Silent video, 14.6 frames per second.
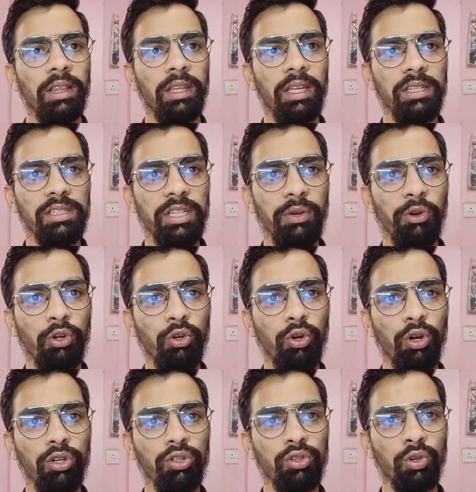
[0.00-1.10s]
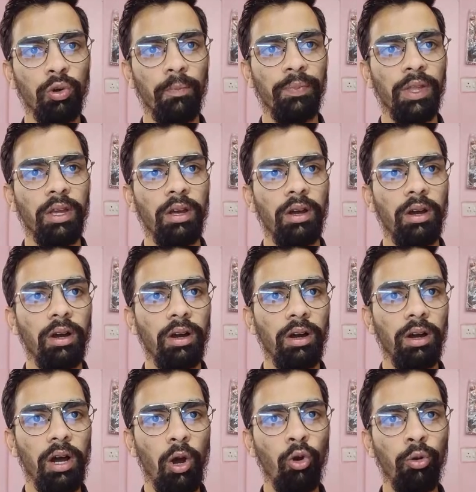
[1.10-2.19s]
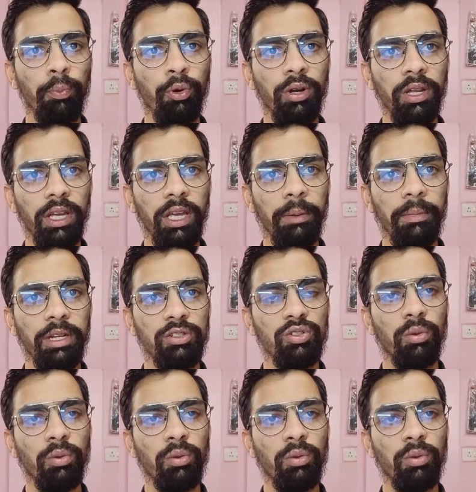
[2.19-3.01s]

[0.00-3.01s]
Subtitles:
Then cv2 dot show output image.